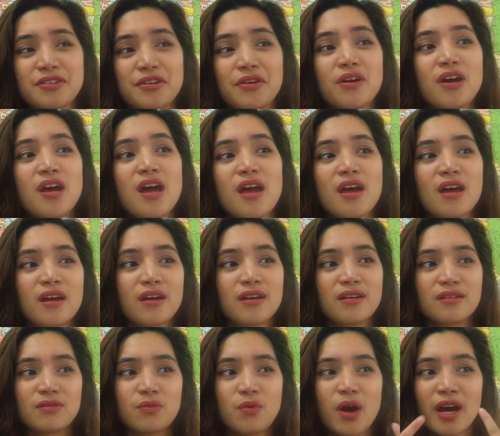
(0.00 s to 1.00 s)
You know,
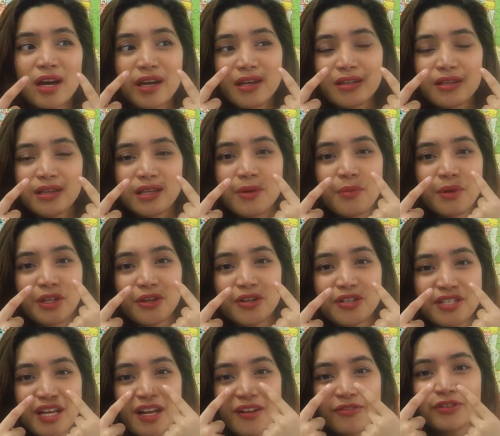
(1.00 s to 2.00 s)
why limit
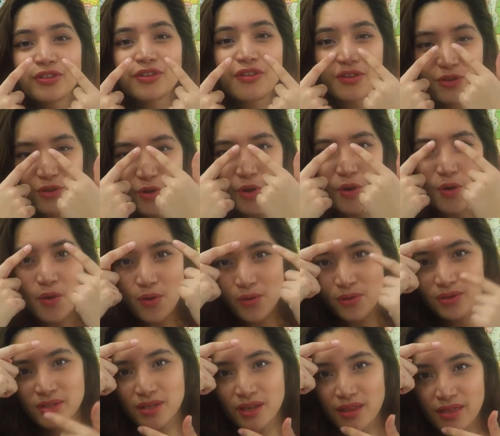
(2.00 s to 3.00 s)
yourself to the
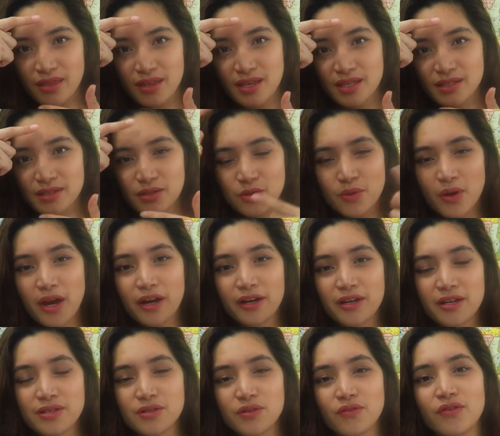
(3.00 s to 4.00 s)
nose and these two
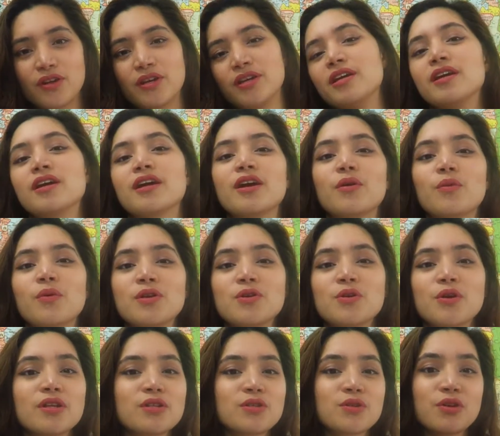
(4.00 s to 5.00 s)
areas over here when
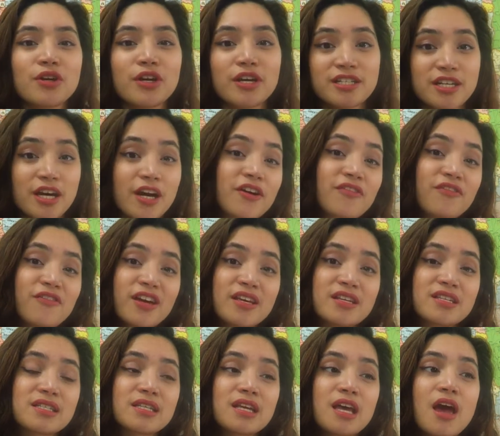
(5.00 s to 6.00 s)
you can do your entire
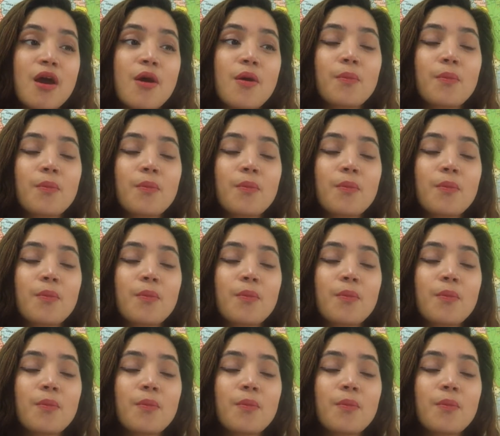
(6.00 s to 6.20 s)
face?